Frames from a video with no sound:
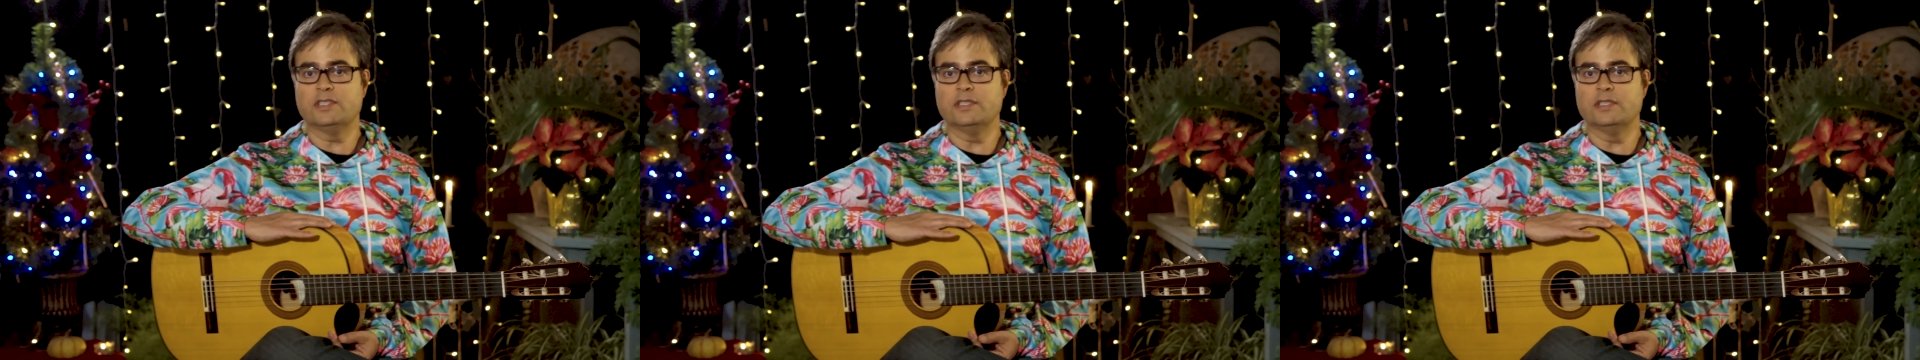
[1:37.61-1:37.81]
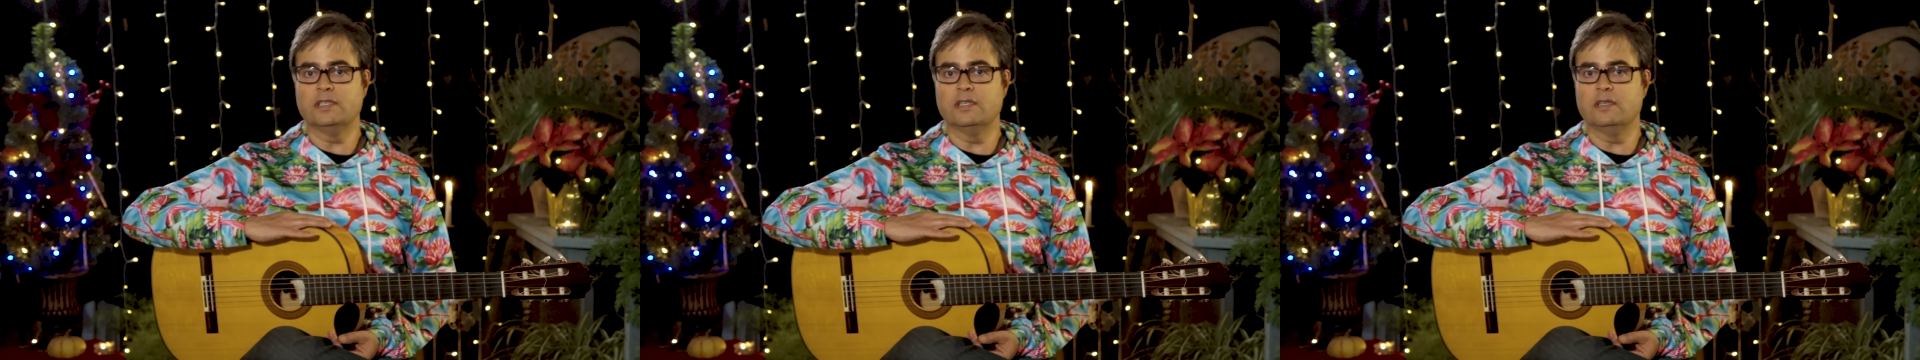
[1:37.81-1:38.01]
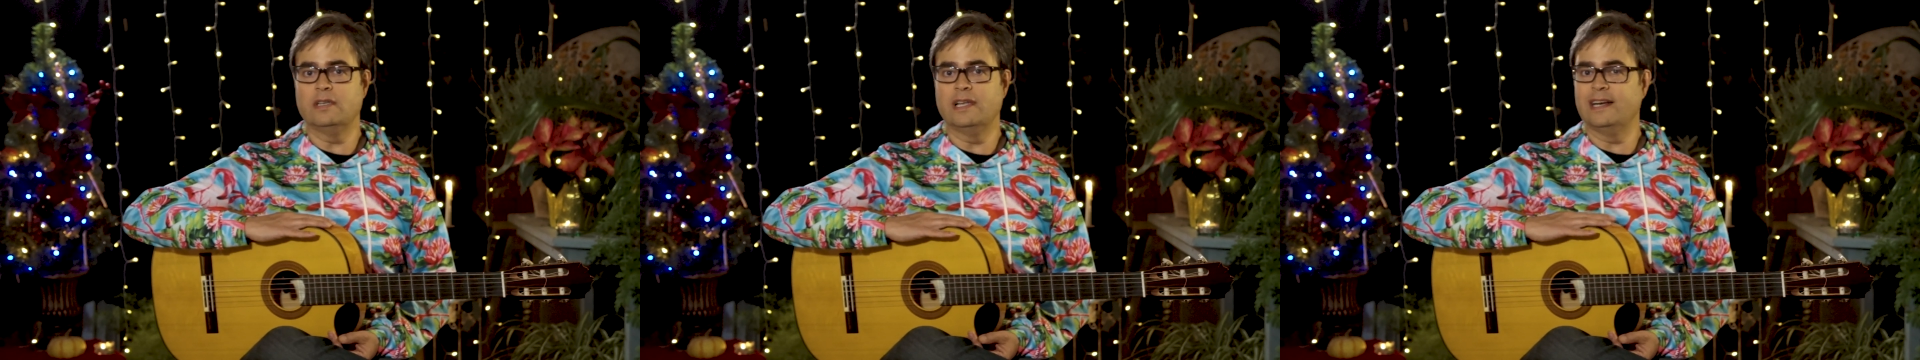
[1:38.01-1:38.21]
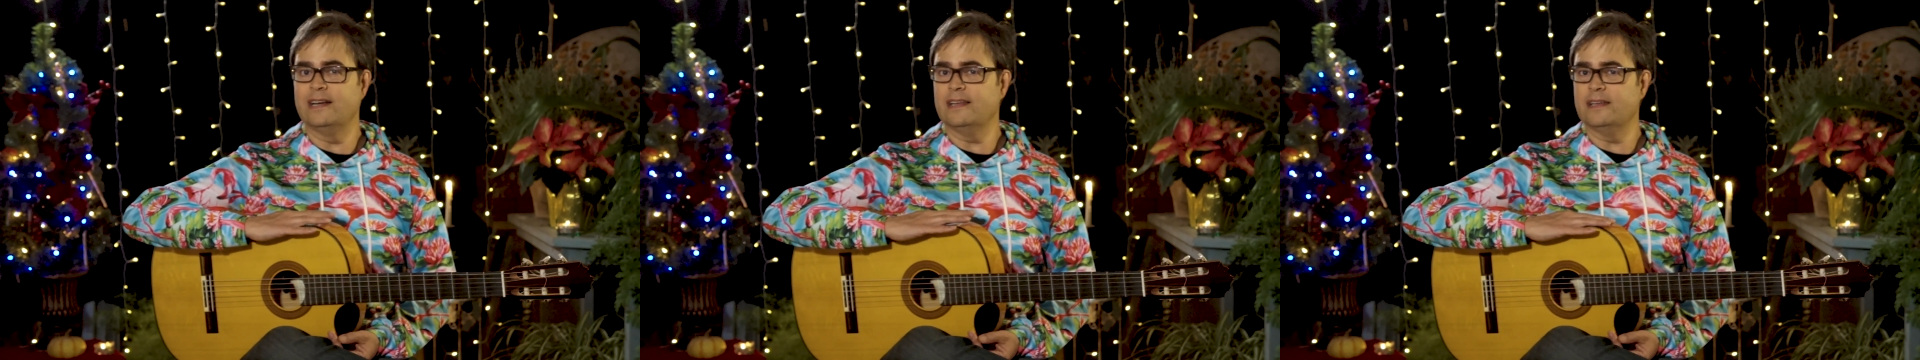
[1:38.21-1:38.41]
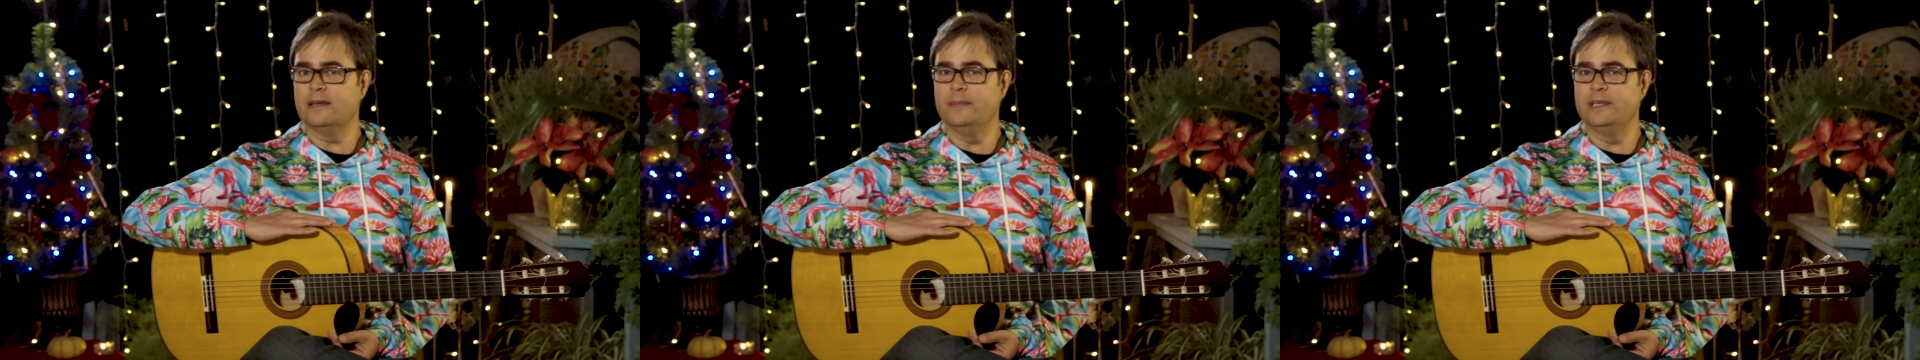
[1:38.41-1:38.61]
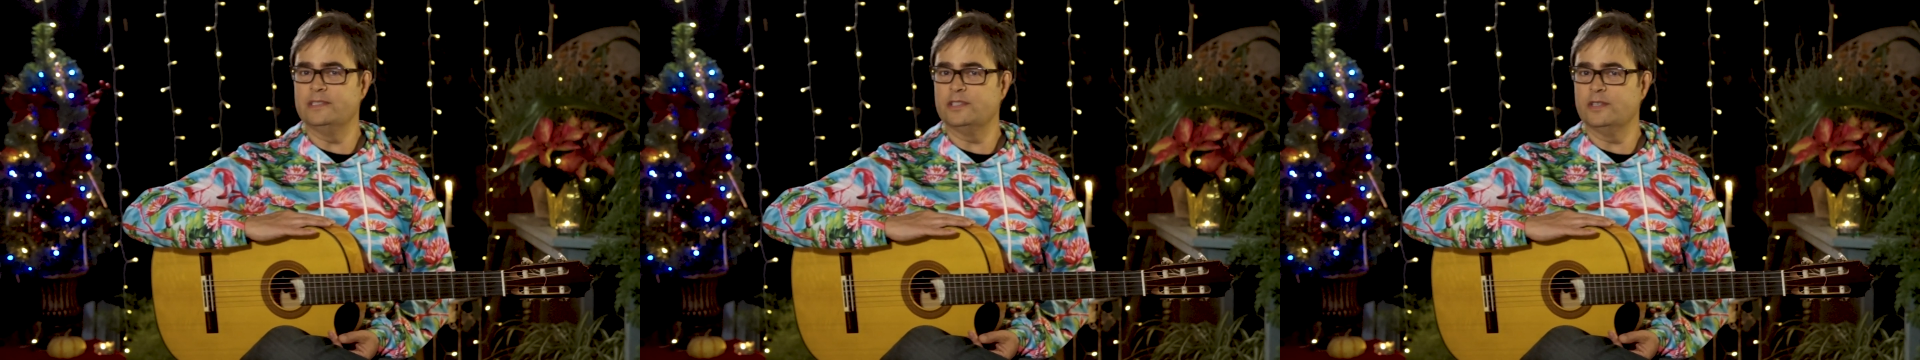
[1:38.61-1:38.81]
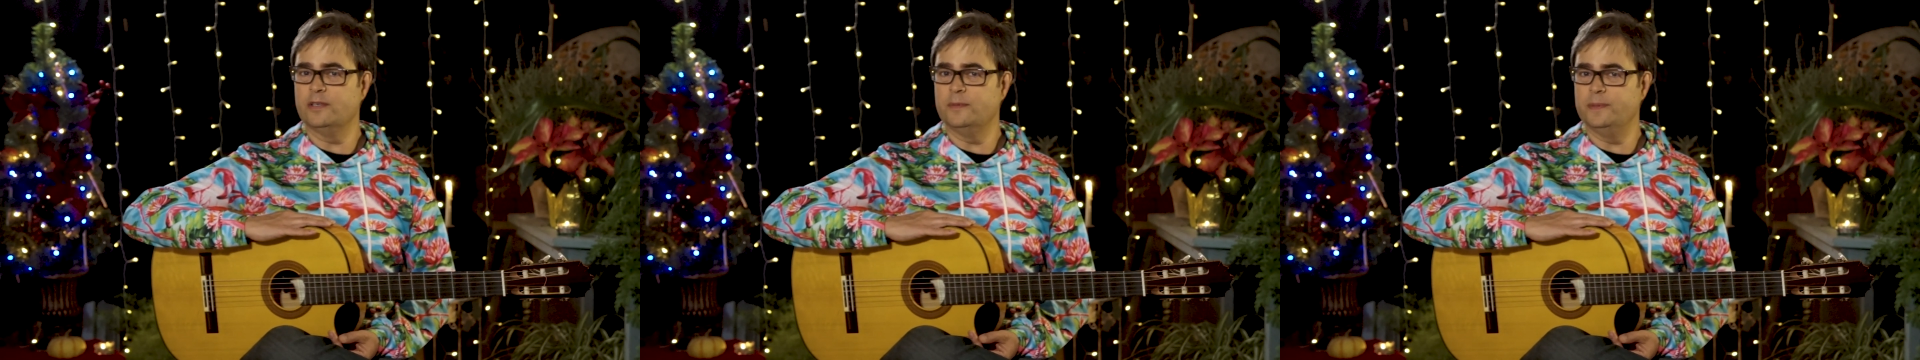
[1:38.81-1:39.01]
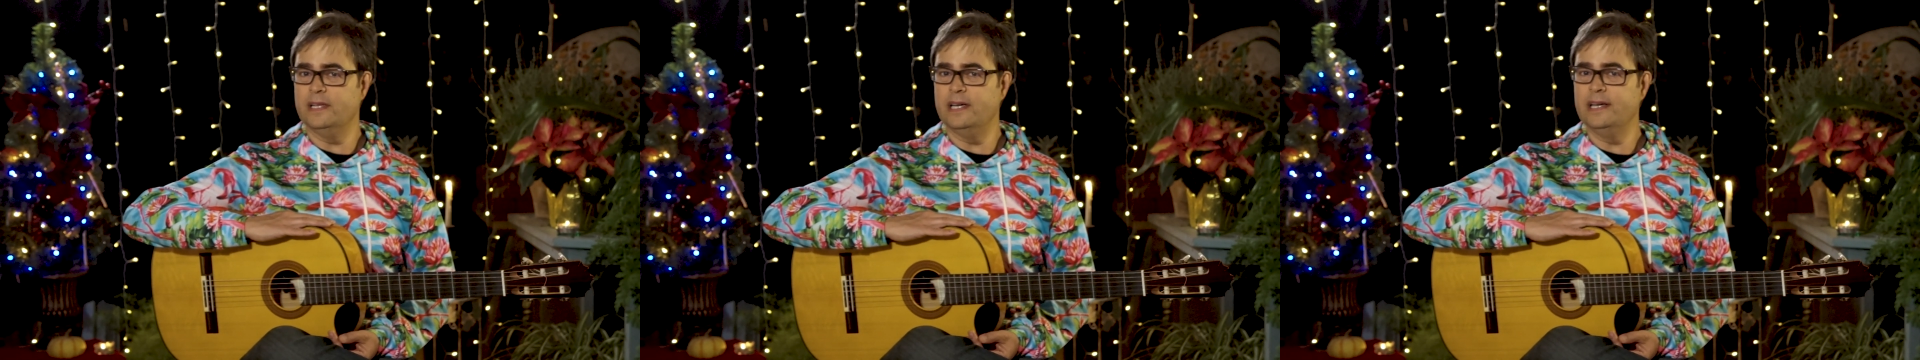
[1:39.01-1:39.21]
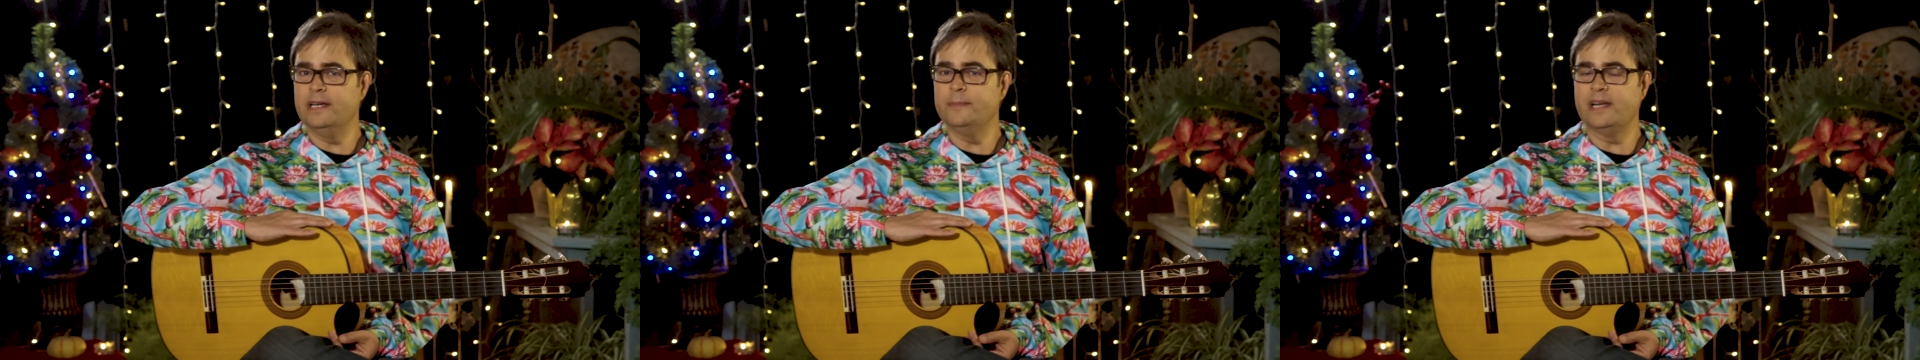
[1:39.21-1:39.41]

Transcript: heard Enrique Melchor play,